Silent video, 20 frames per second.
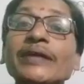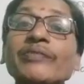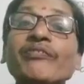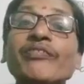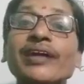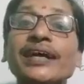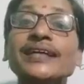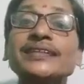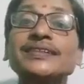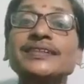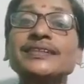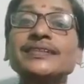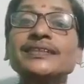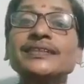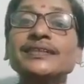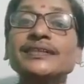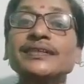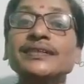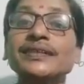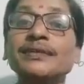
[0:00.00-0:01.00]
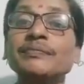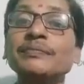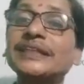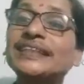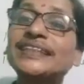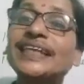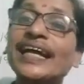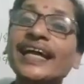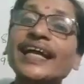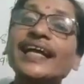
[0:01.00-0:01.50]
ways
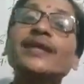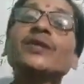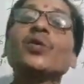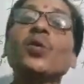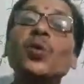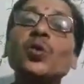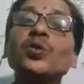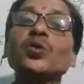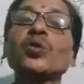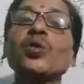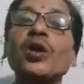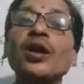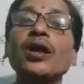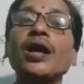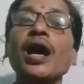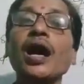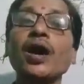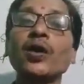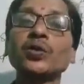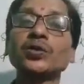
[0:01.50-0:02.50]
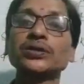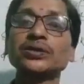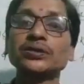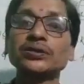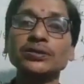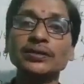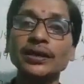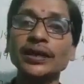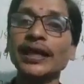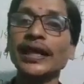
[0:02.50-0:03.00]
Missa can go to her house,
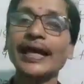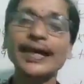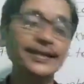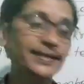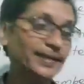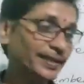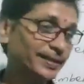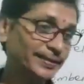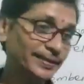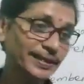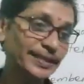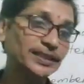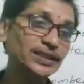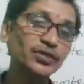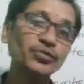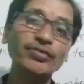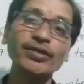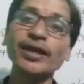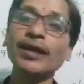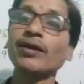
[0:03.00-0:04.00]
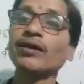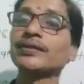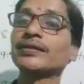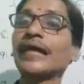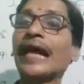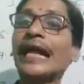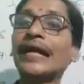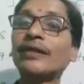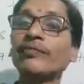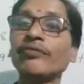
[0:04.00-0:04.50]
either this way or
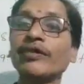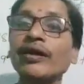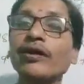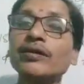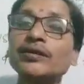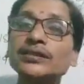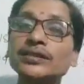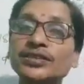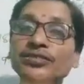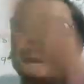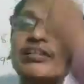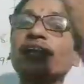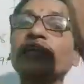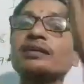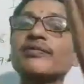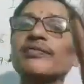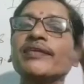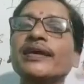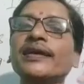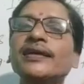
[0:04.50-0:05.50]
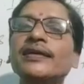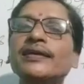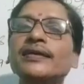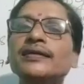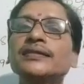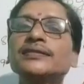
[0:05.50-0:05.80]
that way or straight way.